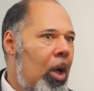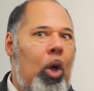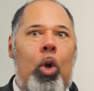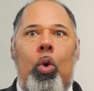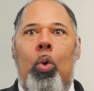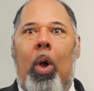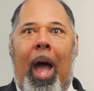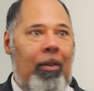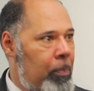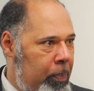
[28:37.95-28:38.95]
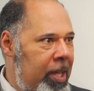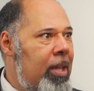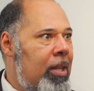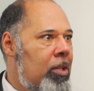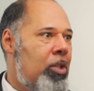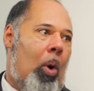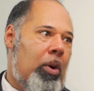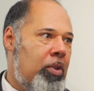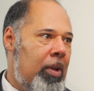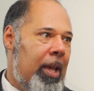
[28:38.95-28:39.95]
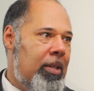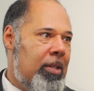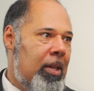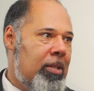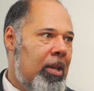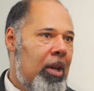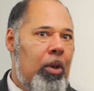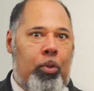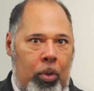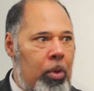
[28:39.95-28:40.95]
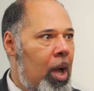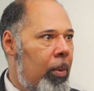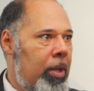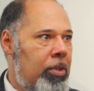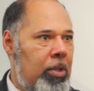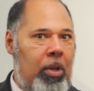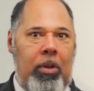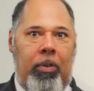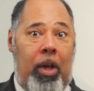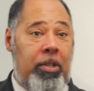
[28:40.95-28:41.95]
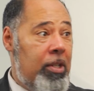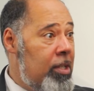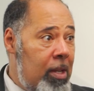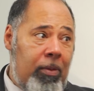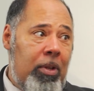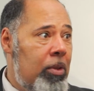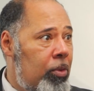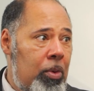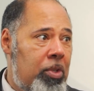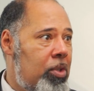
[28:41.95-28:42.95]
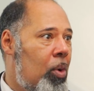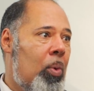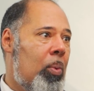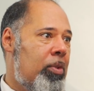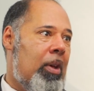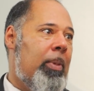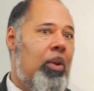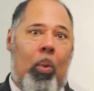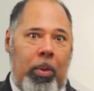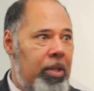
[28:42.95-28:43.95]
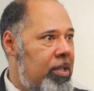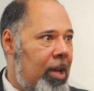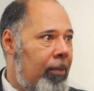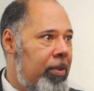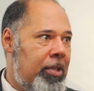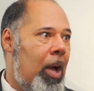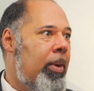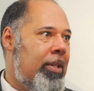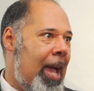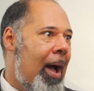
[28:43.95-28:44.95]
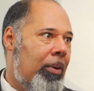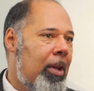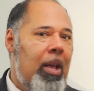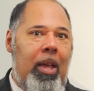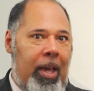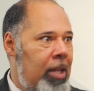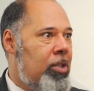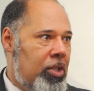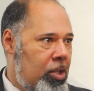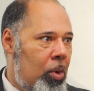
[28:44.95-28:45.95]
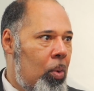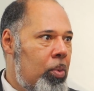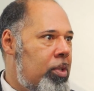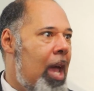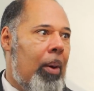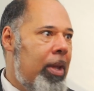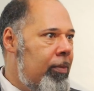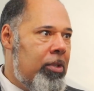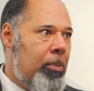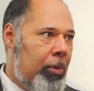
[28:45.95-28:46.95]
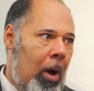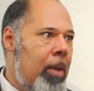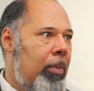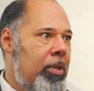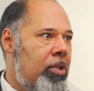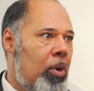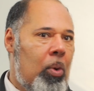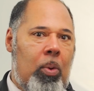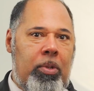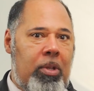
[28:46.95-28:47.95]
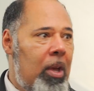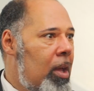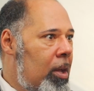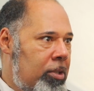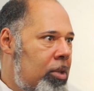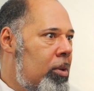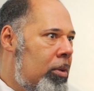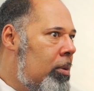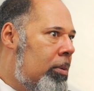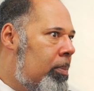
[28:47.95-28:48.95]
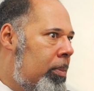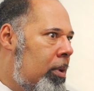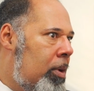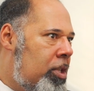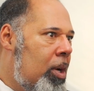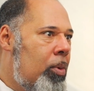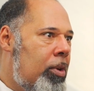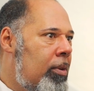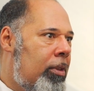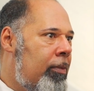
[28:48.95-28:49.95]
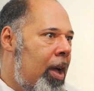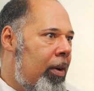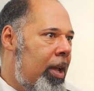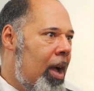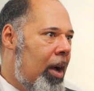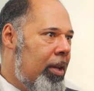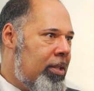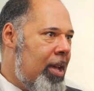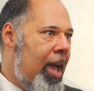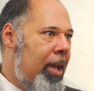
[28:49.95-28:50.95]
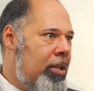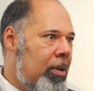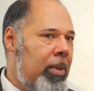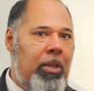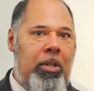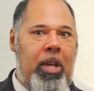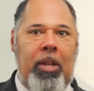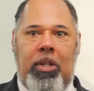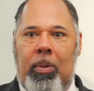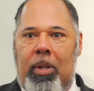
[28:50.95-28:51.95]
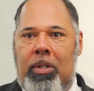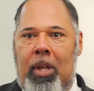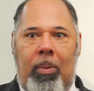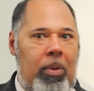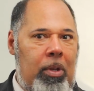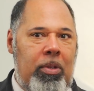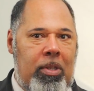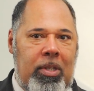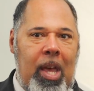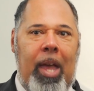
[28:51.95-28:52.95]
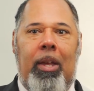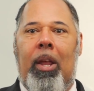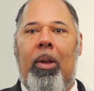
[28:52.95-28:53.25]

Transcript: who have been indoctrinated through going to universities, even through schools. I mean, all this stuff is going down into schools now, even to primary schools, to children of the very youngest age. I mean, the Jesuits, they used to say,